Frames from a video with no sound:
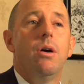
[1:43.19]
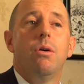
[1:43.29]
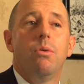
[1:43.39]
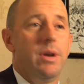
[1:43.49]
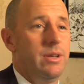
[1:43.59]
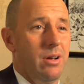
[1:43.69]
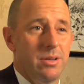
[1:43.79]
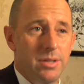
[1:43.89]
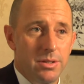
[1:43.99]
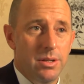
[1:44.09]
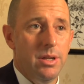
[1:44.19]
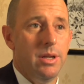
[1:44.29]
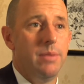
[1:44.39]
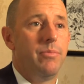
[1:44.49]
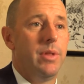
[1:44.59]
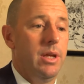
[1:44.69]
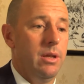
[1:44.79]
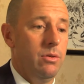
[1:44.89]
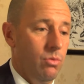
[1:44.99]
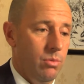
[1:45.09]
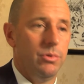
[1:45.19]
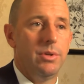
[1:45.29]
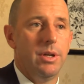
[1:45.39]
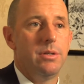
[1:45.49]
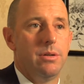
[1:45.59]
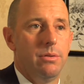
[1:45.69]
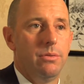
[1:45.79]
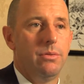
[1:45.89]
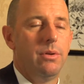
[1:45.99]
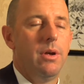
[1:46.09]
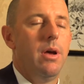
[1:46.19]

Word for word: or any toxicity in normal tissues.